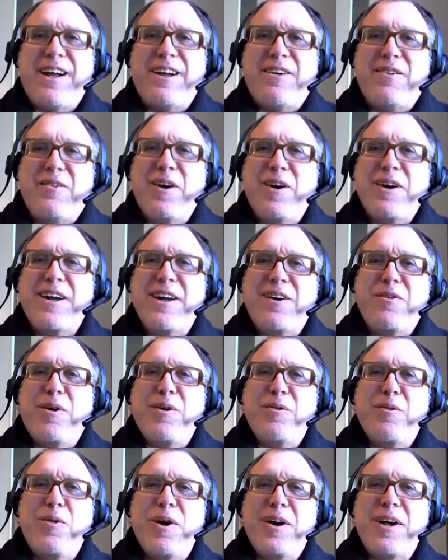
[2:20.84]
what
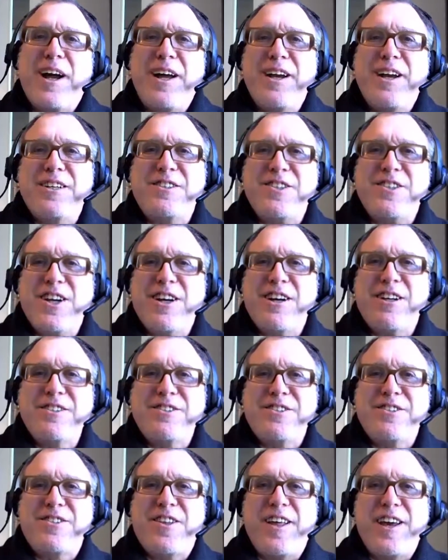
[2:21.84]
what kind of
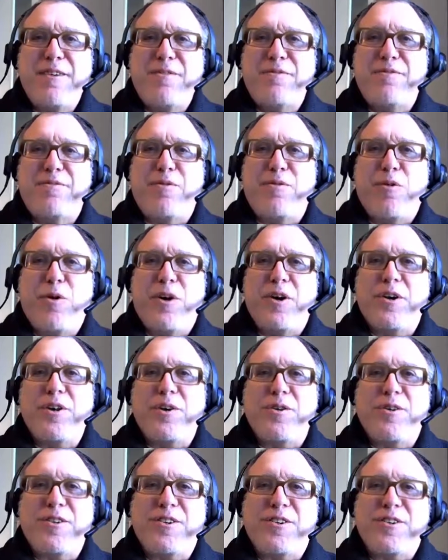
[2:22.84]
challenge is that for
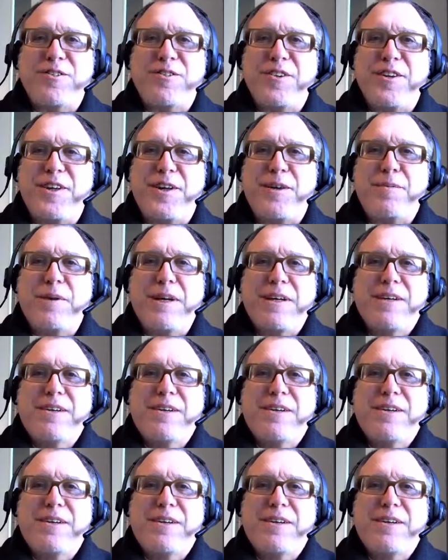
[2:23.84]
you and your team?